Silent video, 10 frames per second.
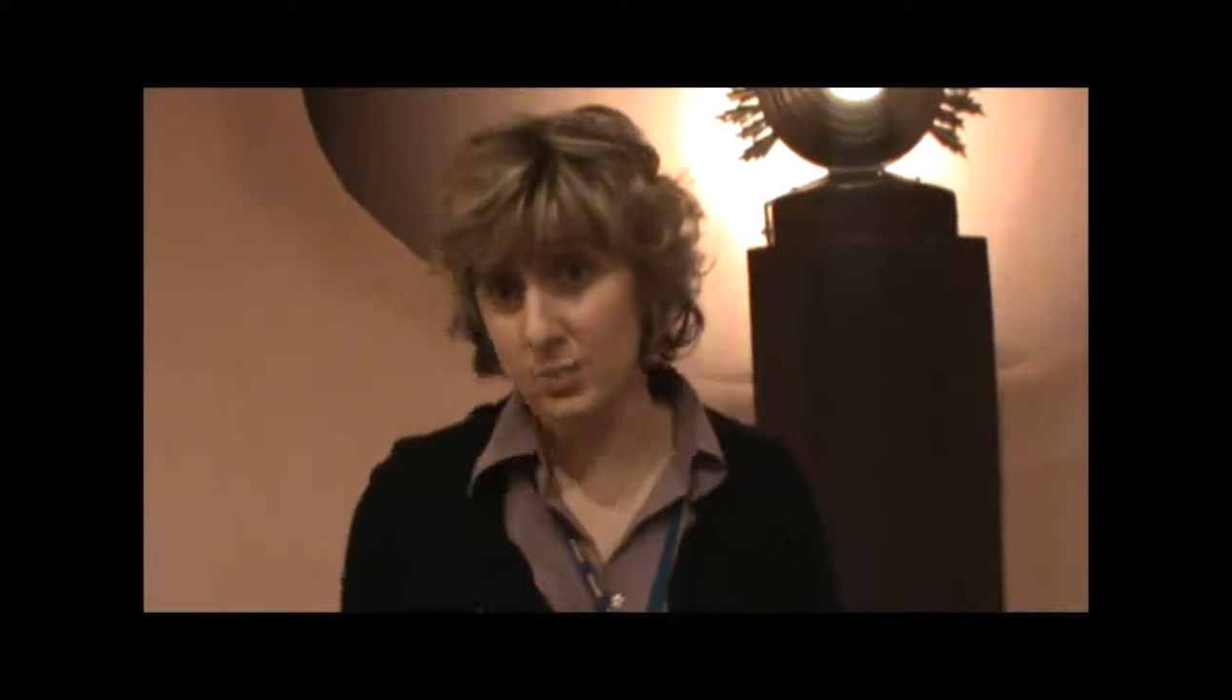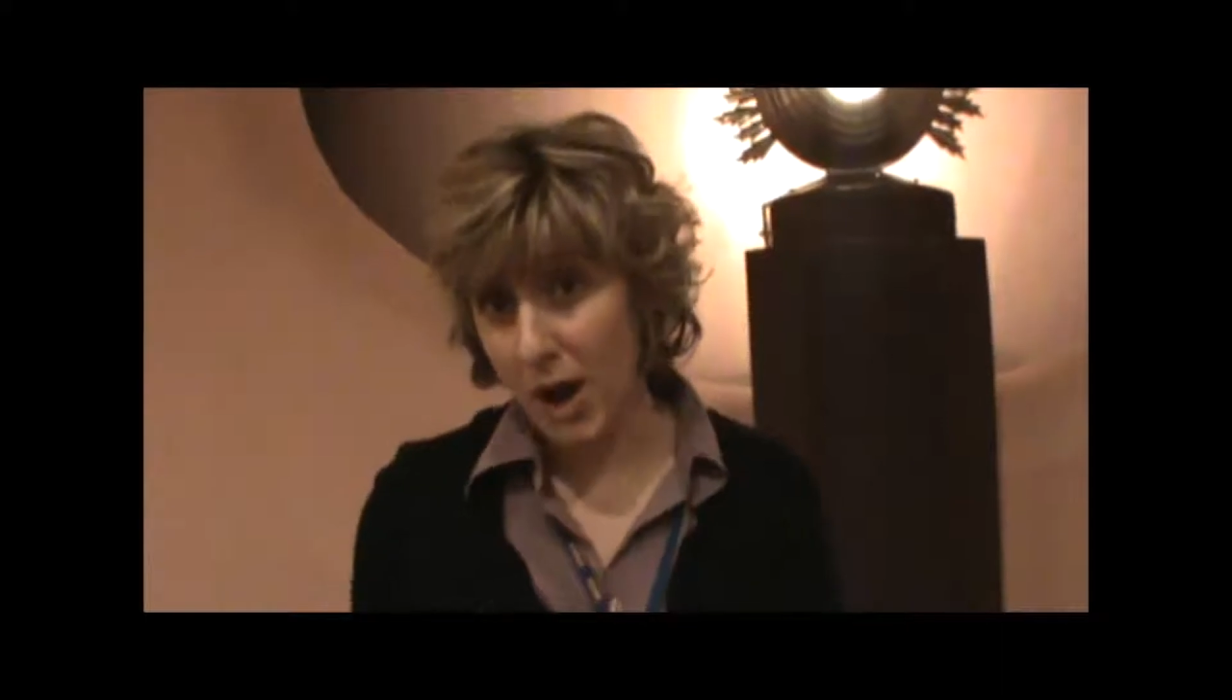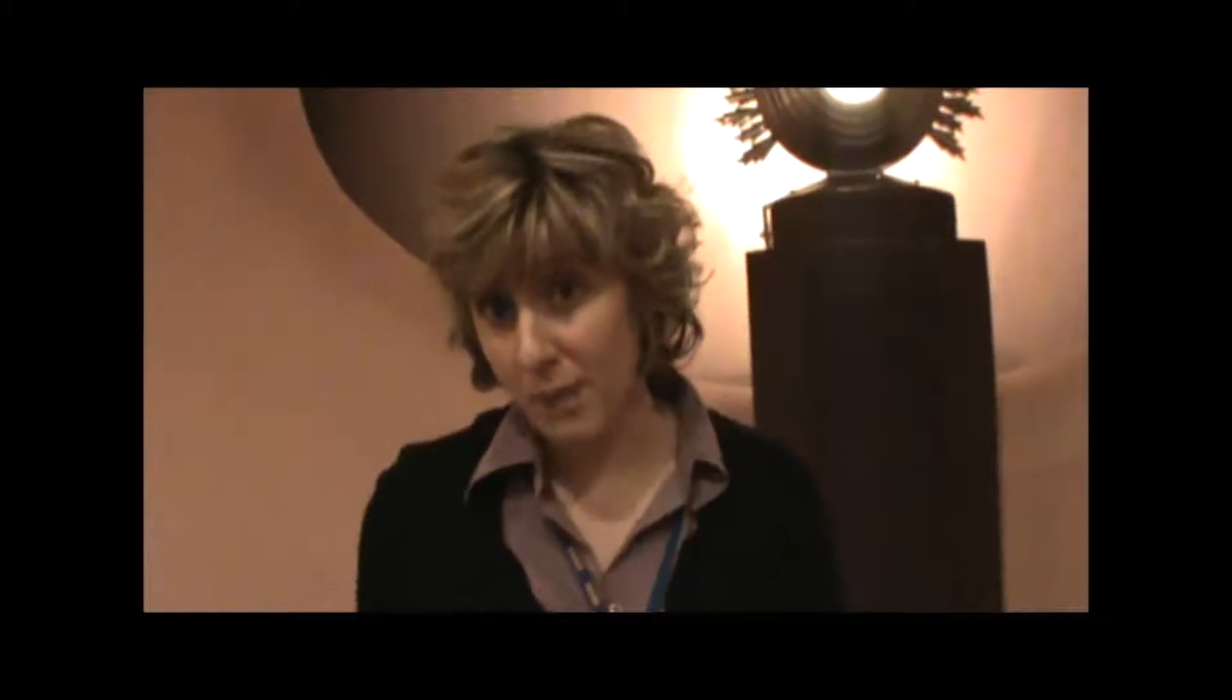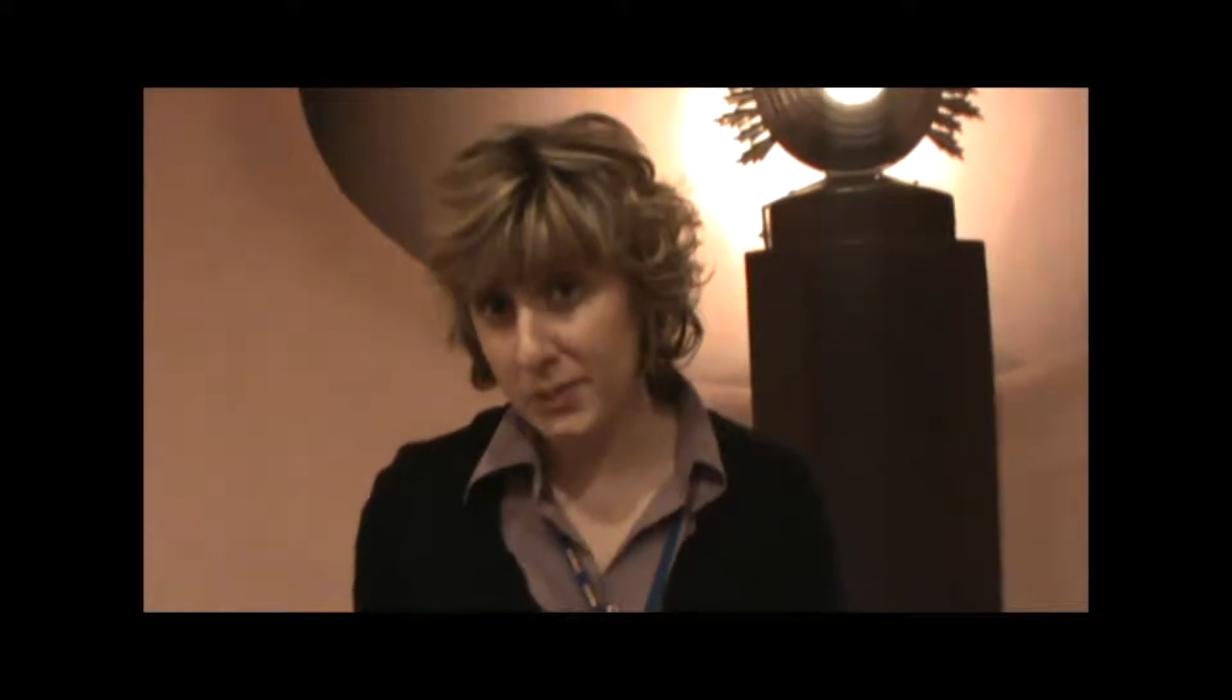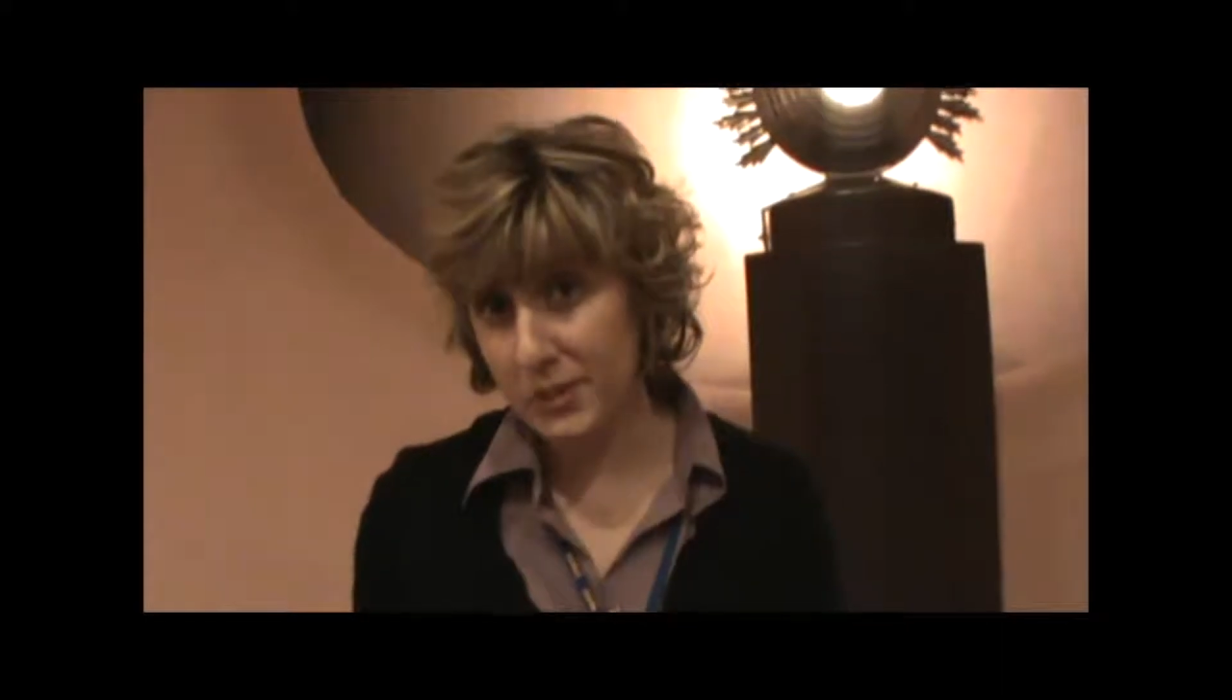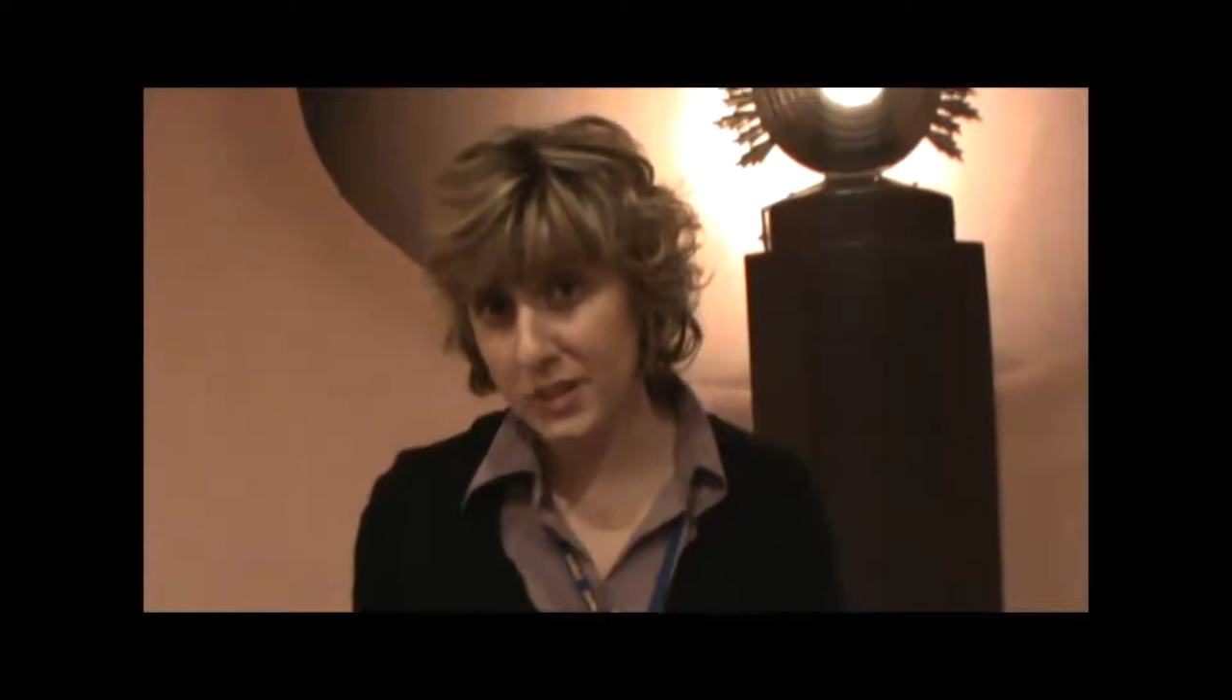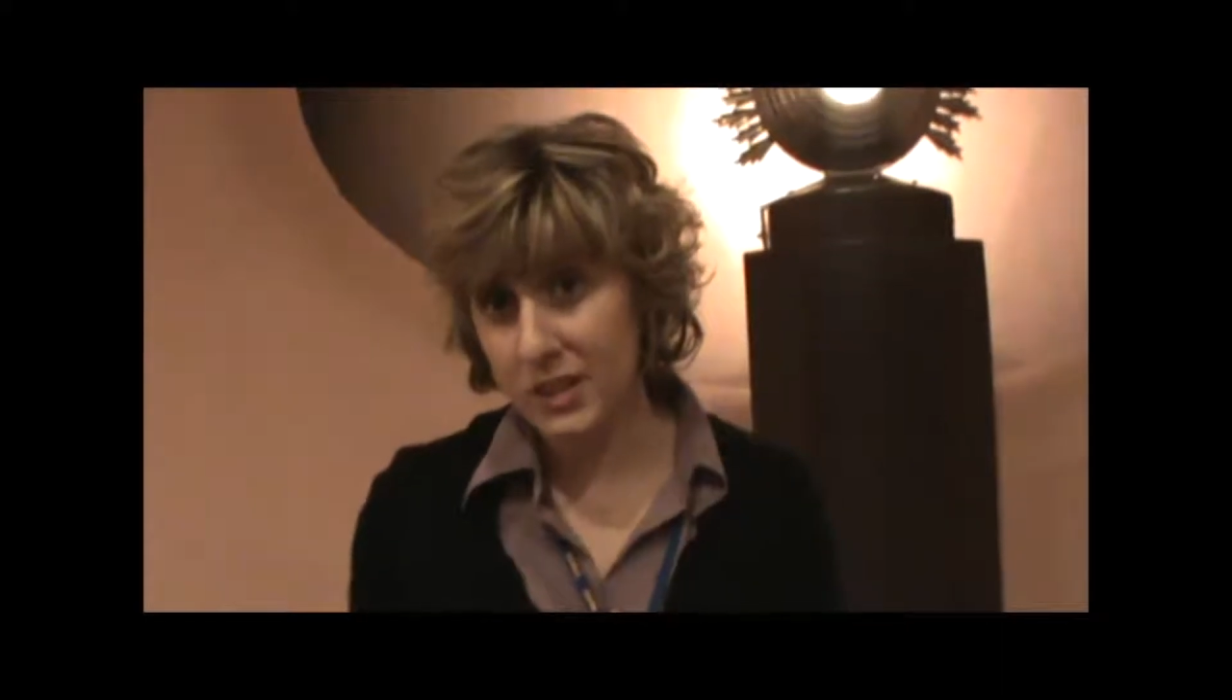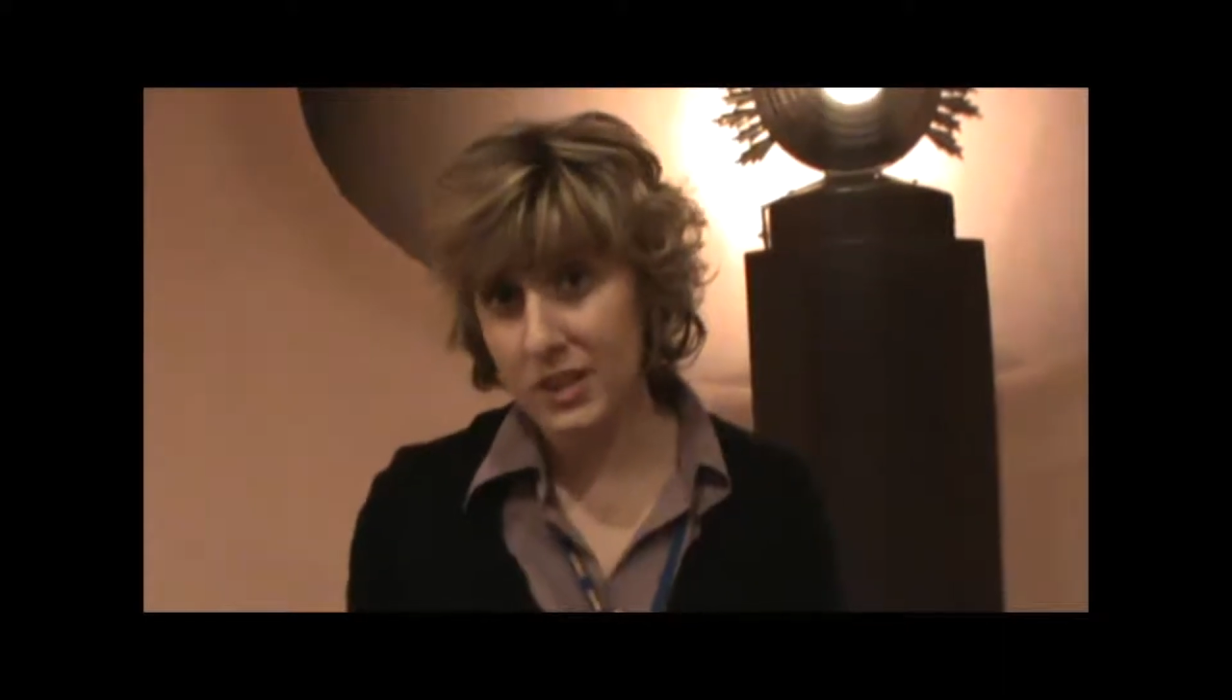popular.